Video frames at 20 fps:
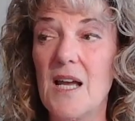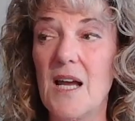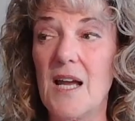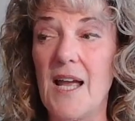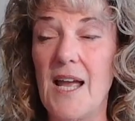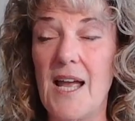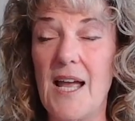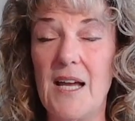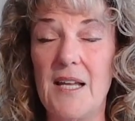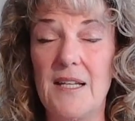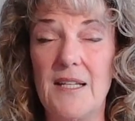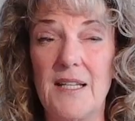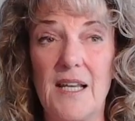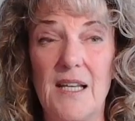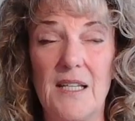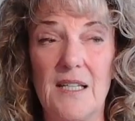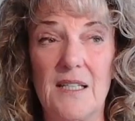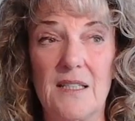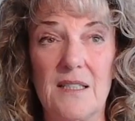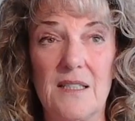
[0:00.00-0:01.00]
had
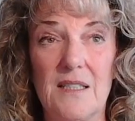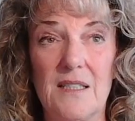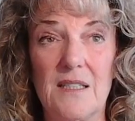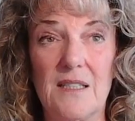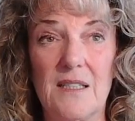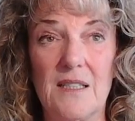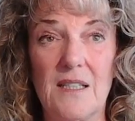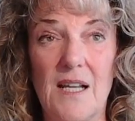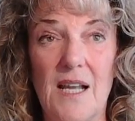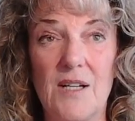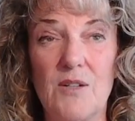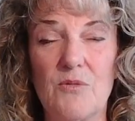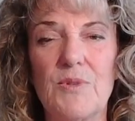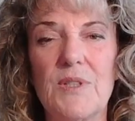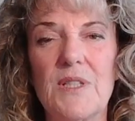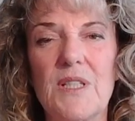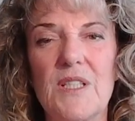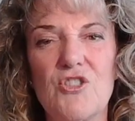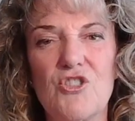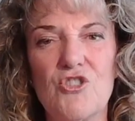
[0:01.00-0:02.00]
a
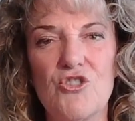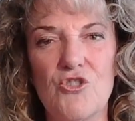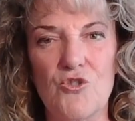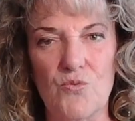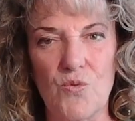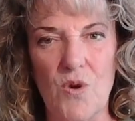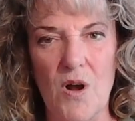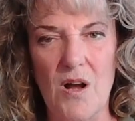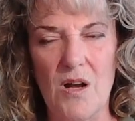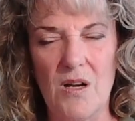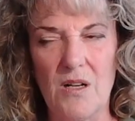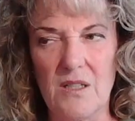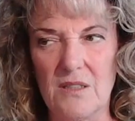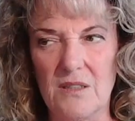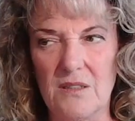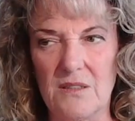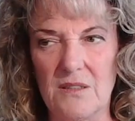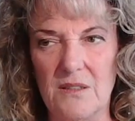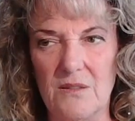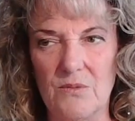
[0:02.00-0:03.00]
really
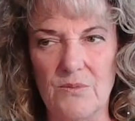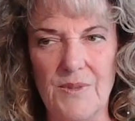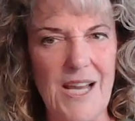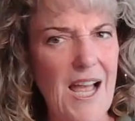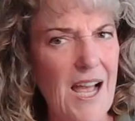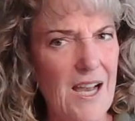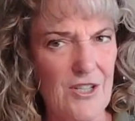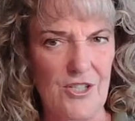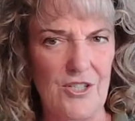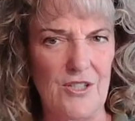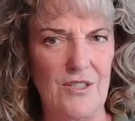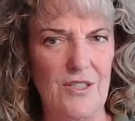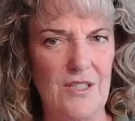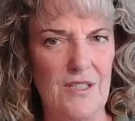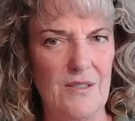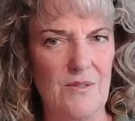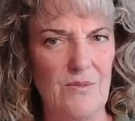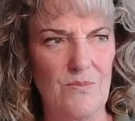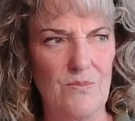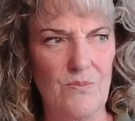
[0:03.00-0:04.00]
strong reaction
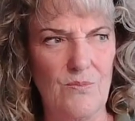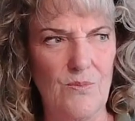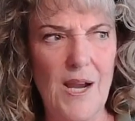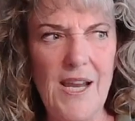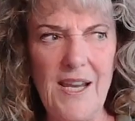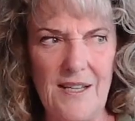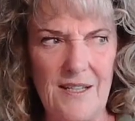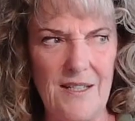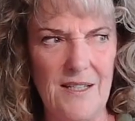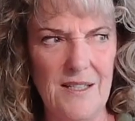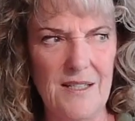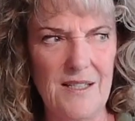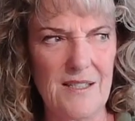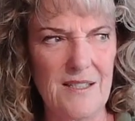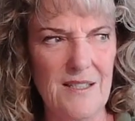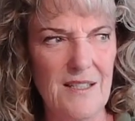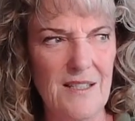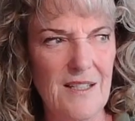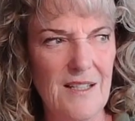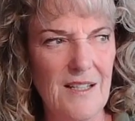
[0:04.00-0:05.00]
to, wait,
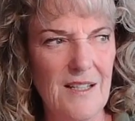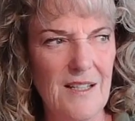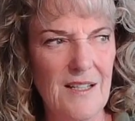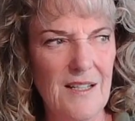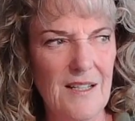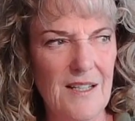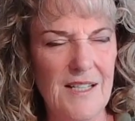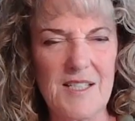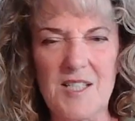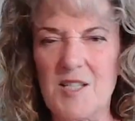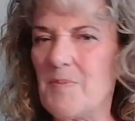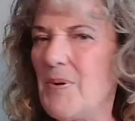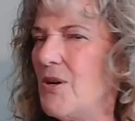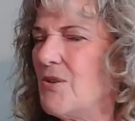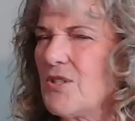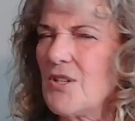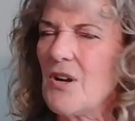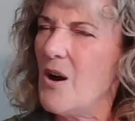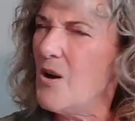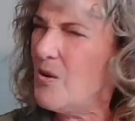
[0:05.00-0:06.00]
it's
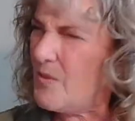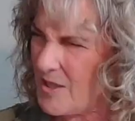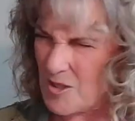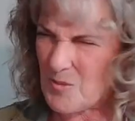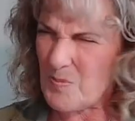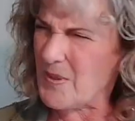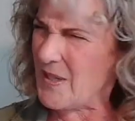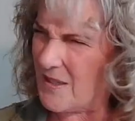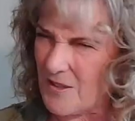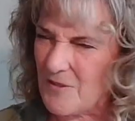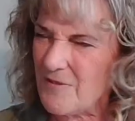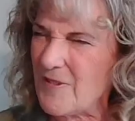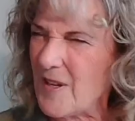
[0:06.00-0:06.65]
supposed to always be in the